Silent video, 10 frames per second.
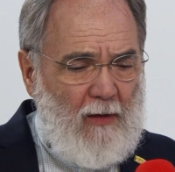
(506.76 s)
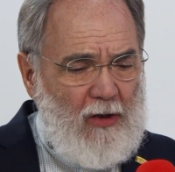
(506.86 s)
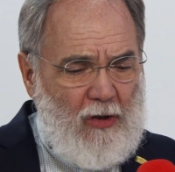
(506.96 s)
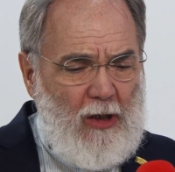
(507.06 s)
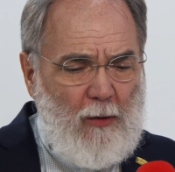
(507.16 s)

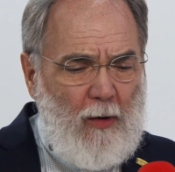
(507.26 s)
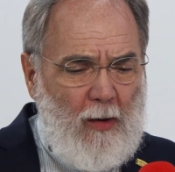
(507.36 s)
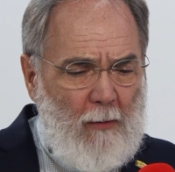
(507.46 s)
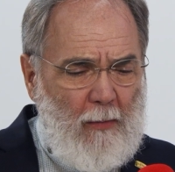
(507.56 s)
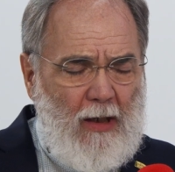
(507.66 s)
So it
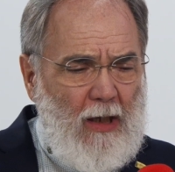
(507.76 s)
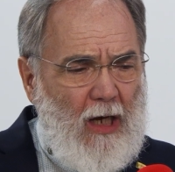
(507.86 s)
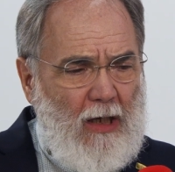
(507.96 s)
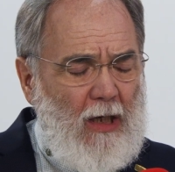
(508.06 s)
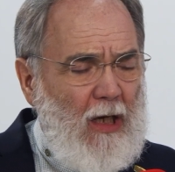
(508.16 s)
will be
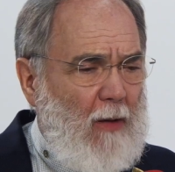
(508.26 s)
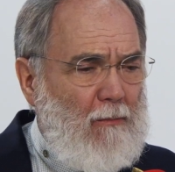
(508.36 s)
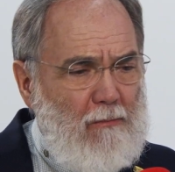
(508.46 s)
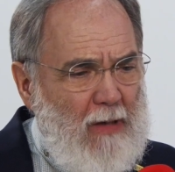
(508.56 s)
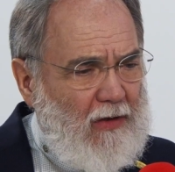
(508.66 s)
a
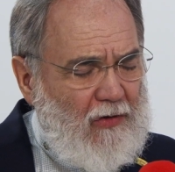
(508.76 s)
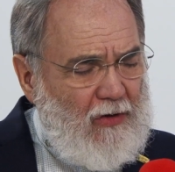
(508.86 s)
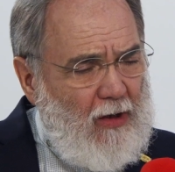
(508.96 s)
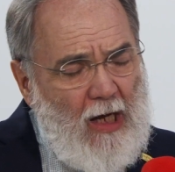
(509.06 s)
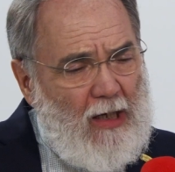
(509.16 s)

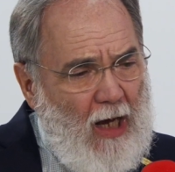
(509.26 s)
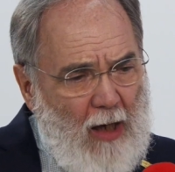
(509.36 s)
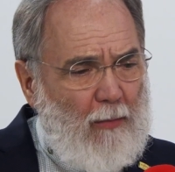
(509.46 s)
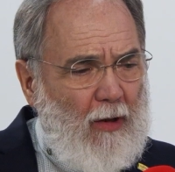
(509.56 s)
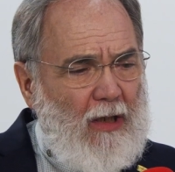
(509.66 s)
mixed, a
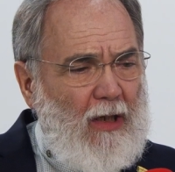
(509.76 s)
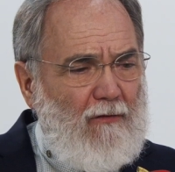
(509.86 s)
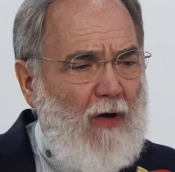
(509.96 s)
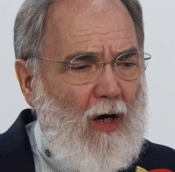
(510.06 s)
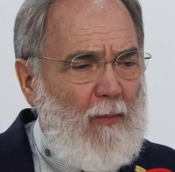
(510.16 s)
hybrid
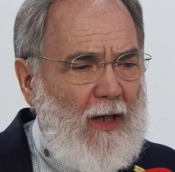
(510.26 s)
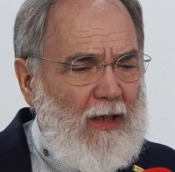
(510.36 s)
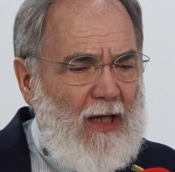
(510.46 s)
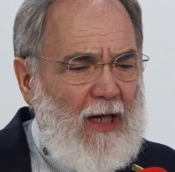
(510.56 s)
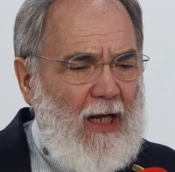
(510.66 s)
environment,